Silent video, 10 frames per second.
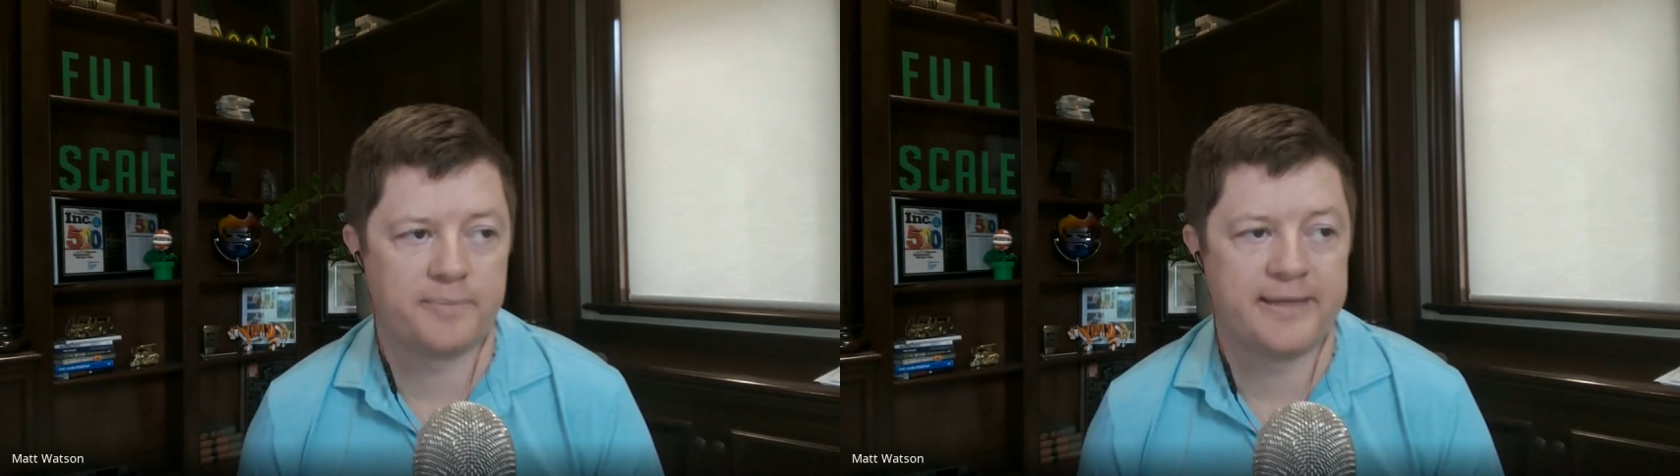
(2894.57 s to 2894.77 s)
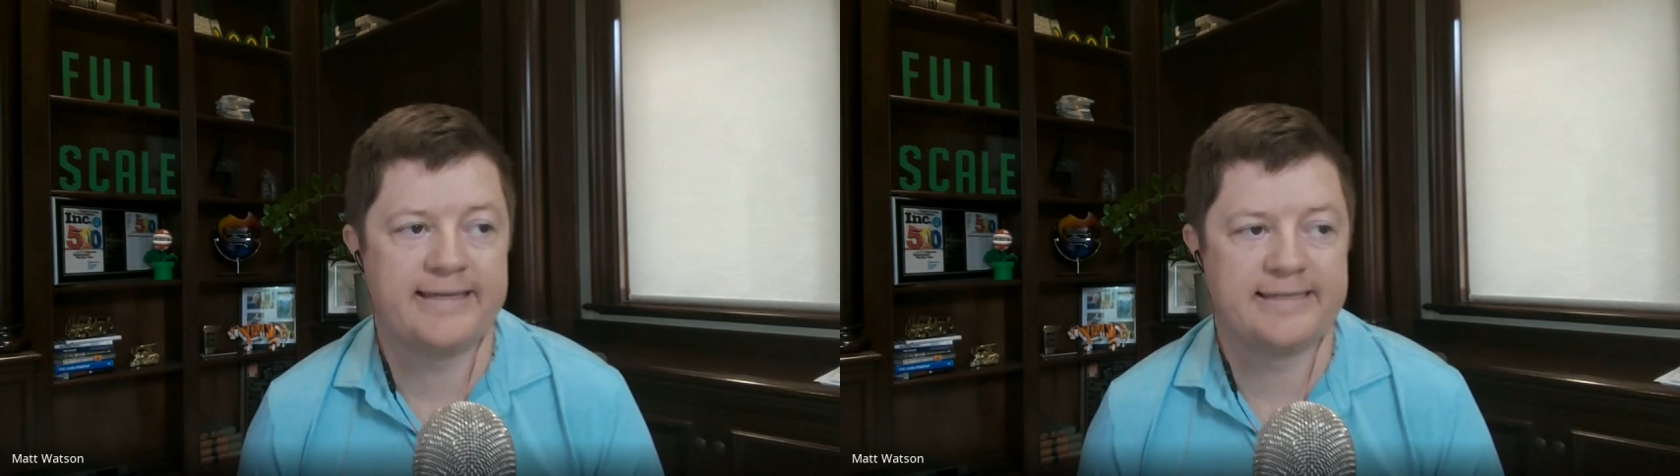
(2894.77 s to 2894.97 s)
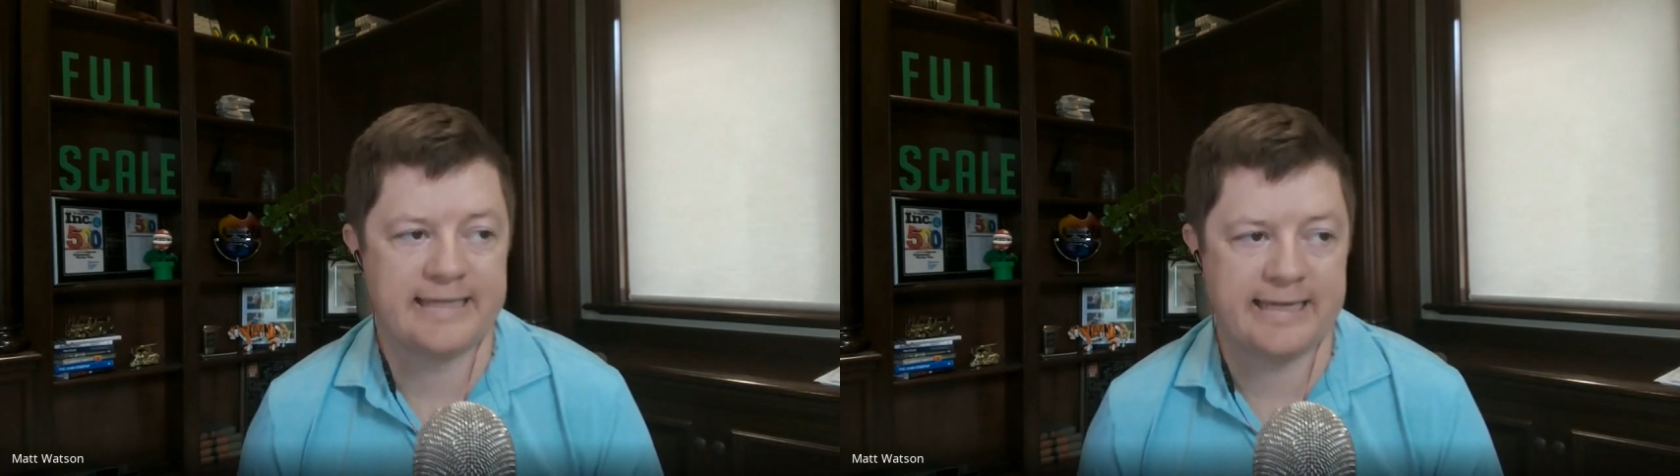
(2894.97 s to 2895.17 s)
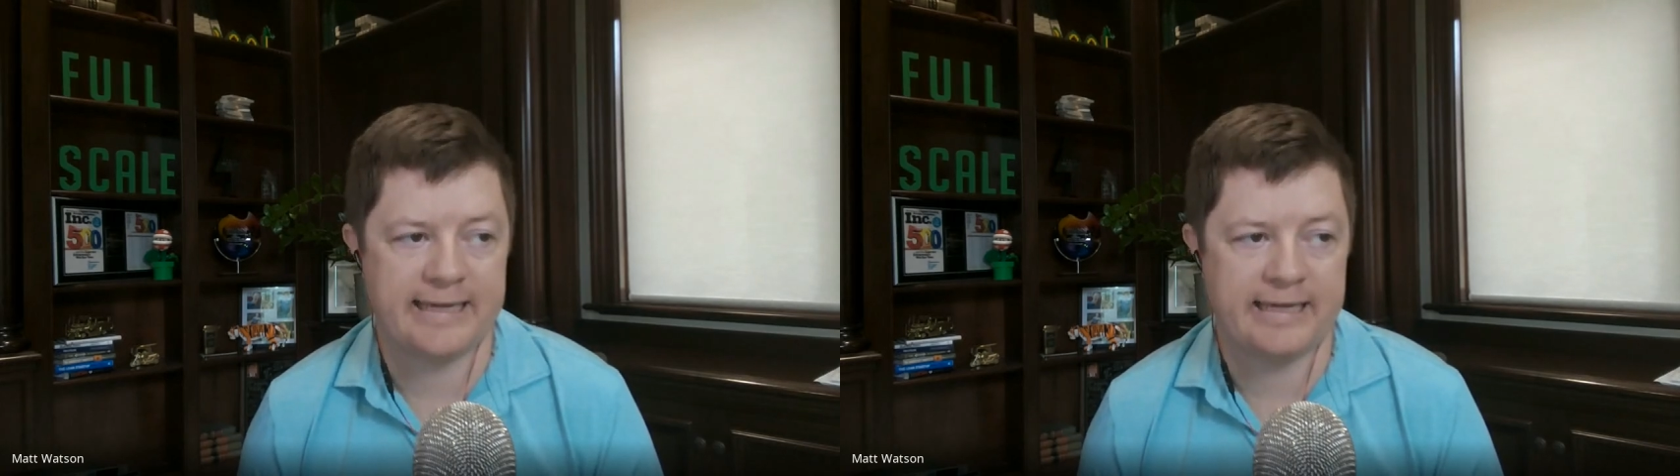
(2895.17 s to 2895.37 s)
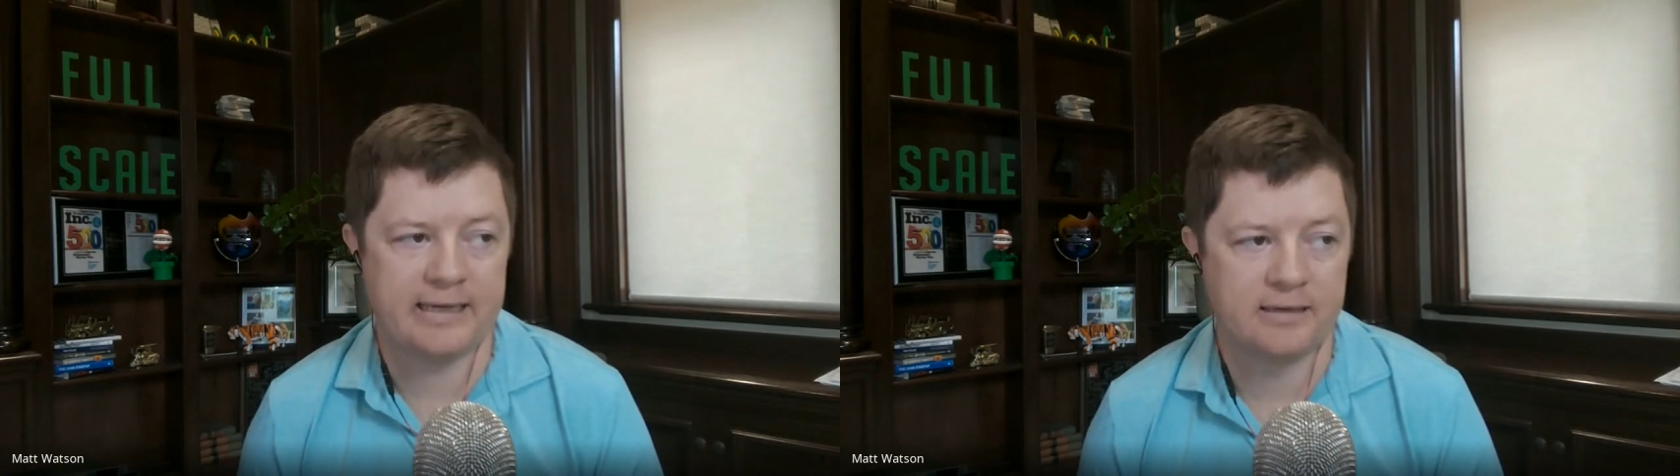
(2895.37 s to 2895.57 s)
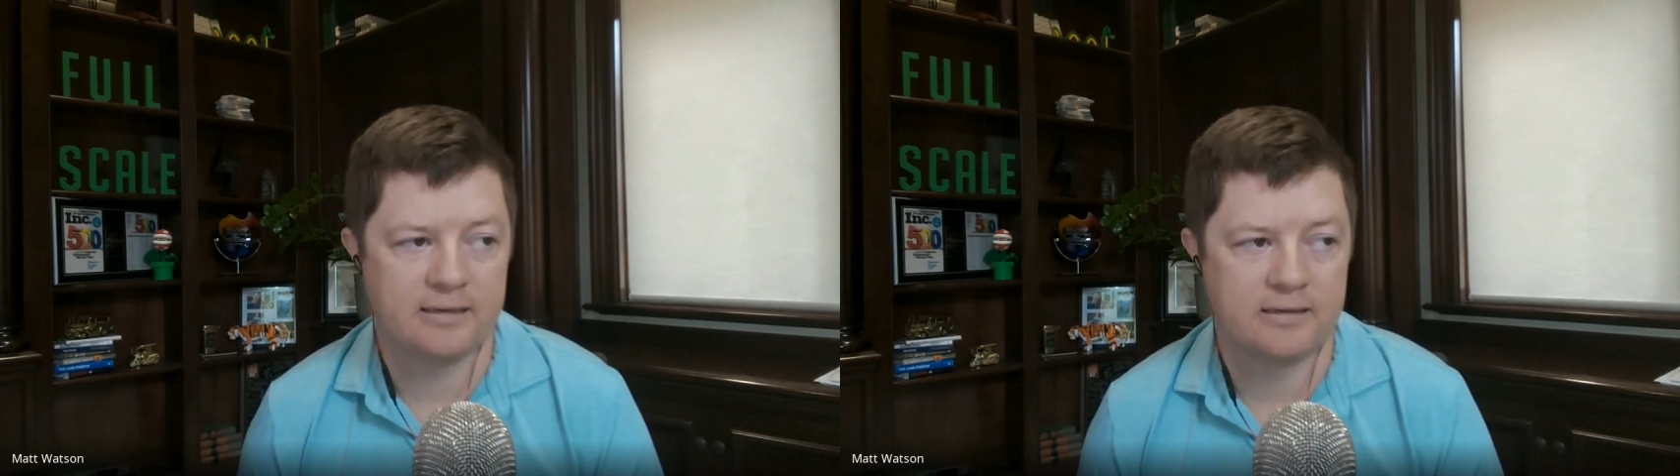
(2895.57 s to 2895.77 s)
PC